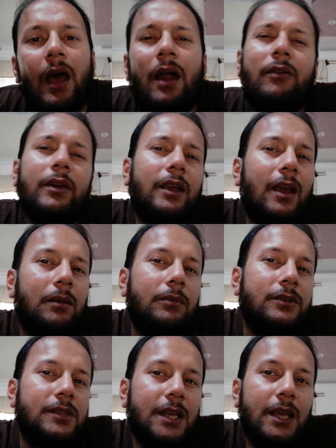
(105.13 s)
Harry can
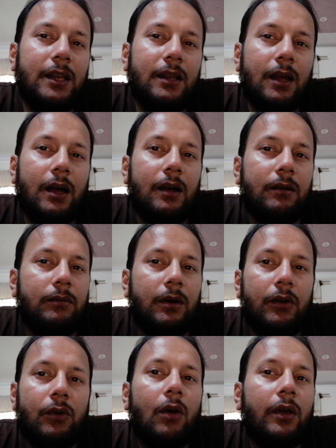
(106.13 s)
be seen
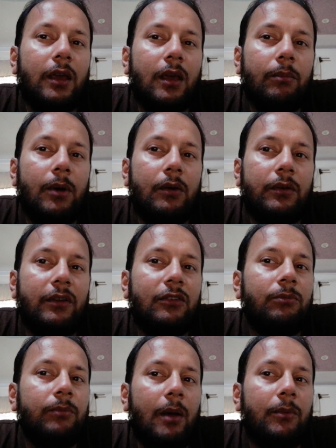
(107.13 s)
talking about
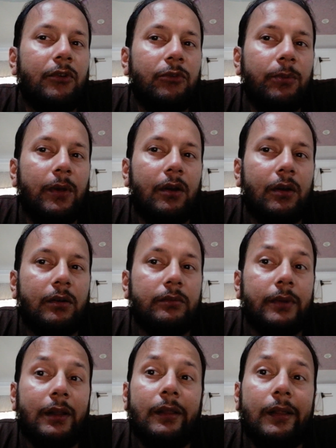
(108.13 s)
his mammoth spear.
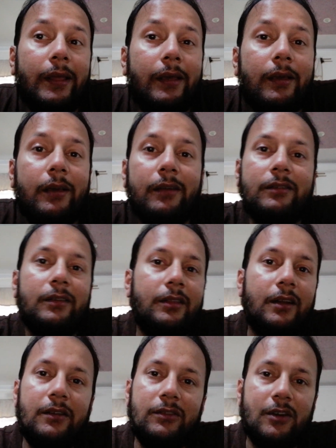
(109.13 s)
Link is in
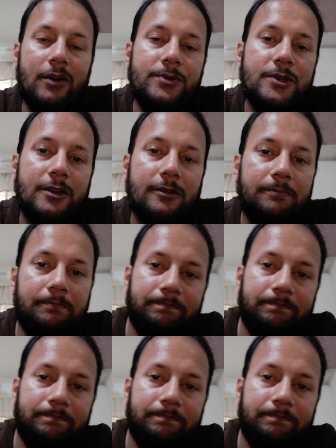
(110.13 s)
the description.